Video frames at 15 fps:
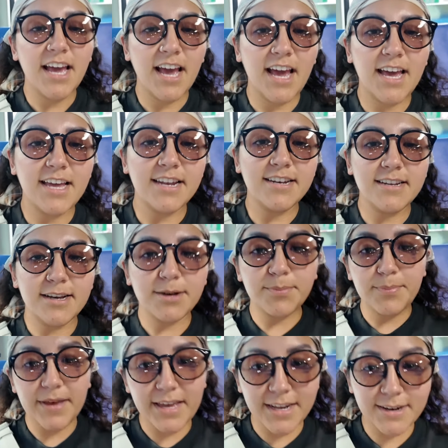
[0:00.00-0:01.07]
And
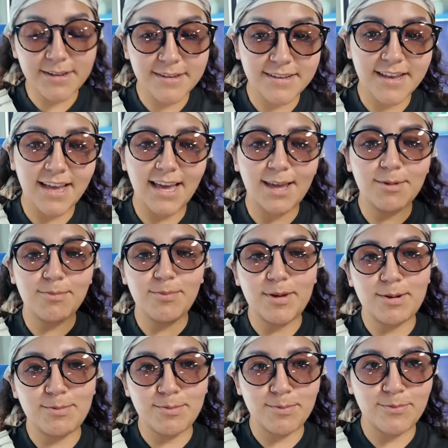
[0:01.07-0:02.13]
bed and
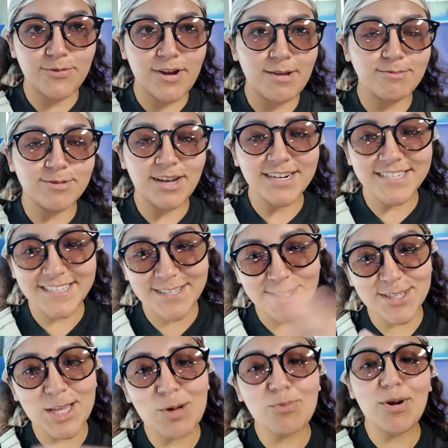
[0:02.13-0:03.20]
bed frames. So actually there's
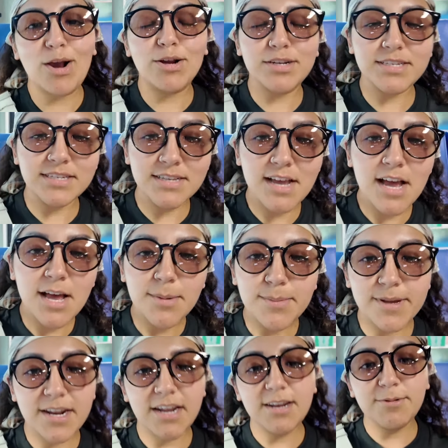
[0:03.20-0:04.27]
a lot of priorities.
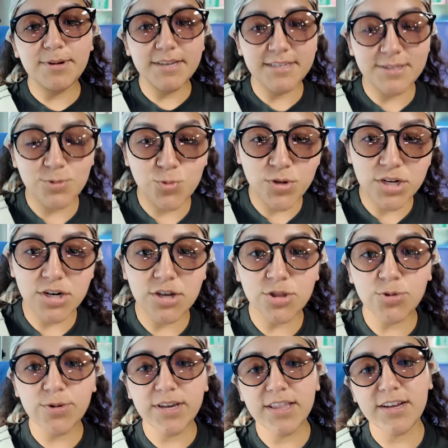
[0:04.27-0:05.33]
But anyways, we're on
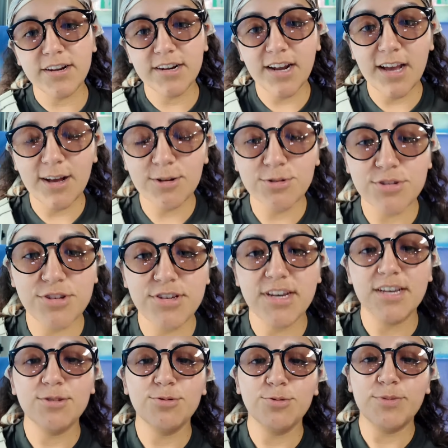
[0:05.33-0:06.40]
the way there now, so you
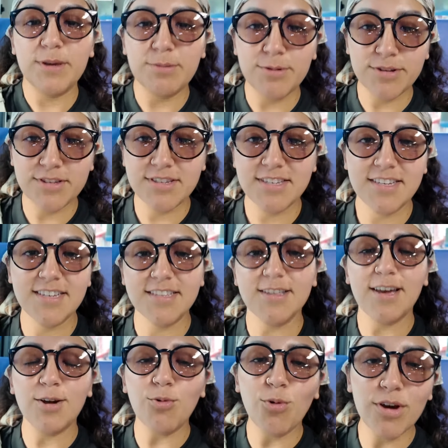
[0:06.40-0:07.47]
guys will be able to see
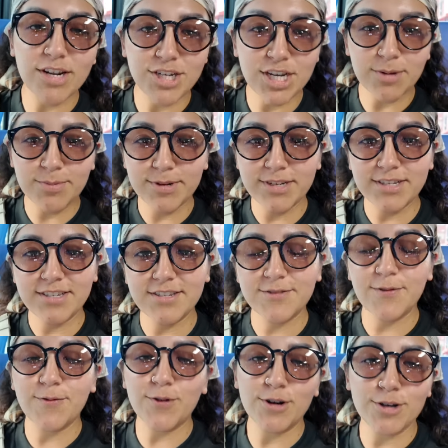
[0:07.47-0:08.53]
like what a Japanese
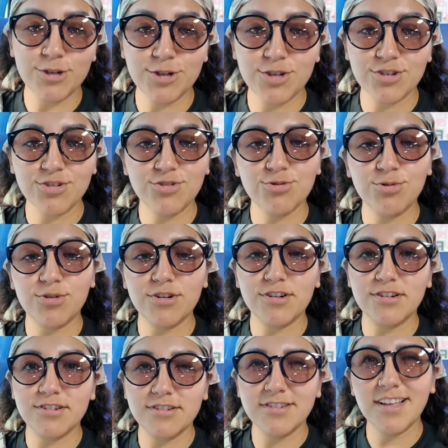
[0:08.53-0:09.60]
furniture
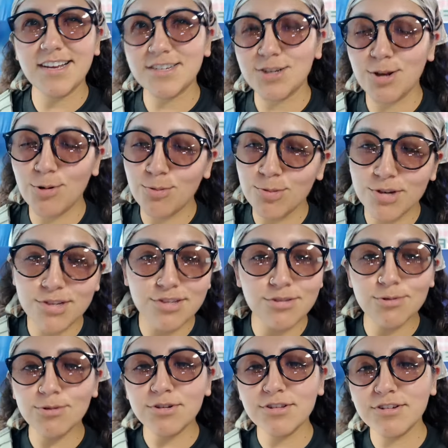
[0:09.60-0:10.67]
store slash home goods
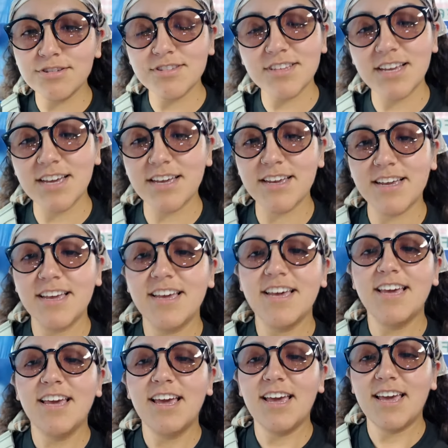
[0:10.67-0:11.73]
store looks like.
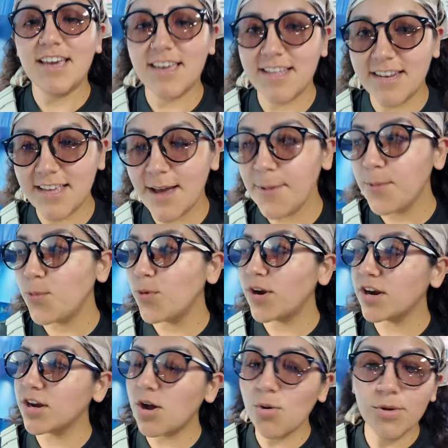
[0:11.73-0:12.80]
And yeah,
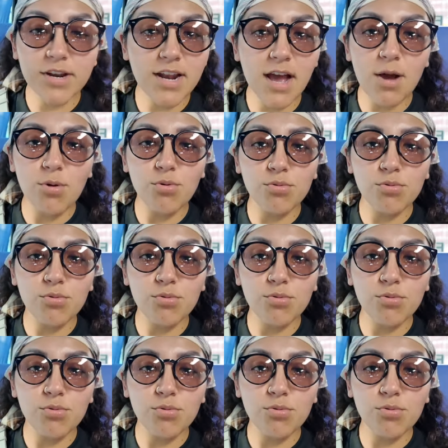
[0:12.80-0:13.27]
we're coming up.